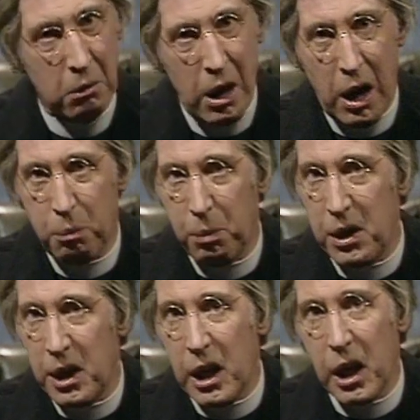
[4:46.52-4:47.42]
Well,
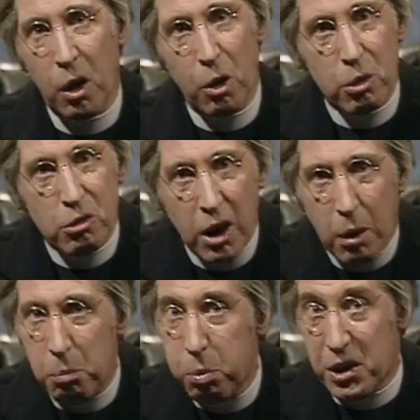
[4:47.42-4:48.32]
when he looked
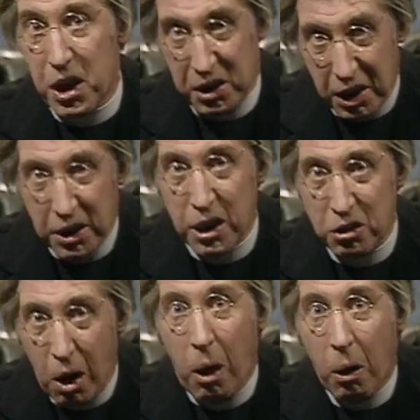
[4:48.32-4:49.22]
up, what do you think he
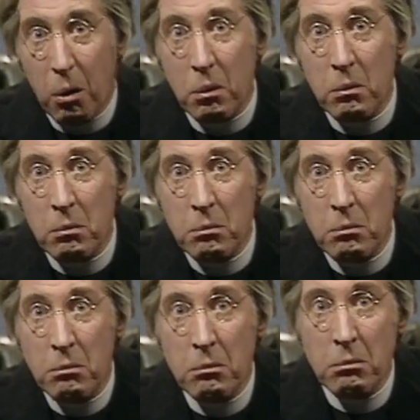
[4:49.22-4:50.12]
saw?
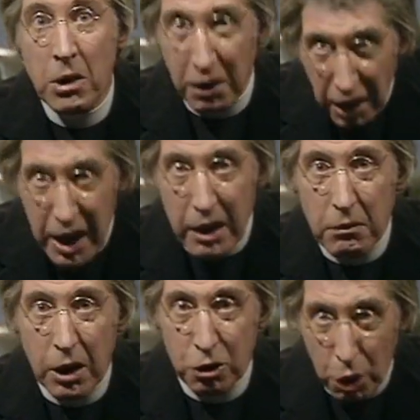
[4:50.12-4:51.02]
You're right,
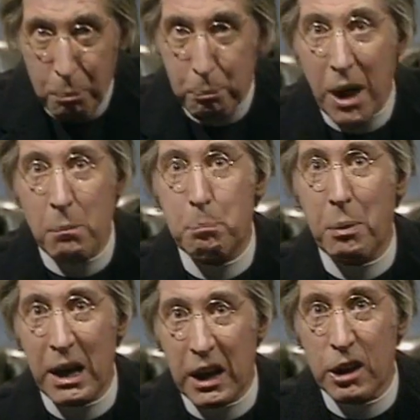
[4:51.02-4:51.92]
a two-pound
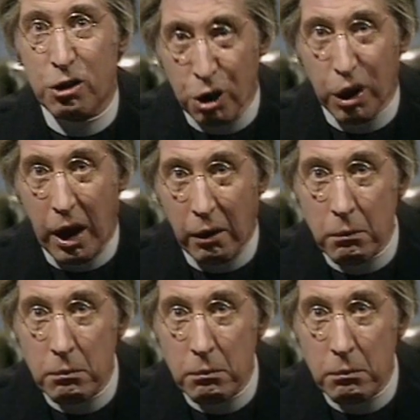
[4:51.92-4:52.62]
packet of sugar.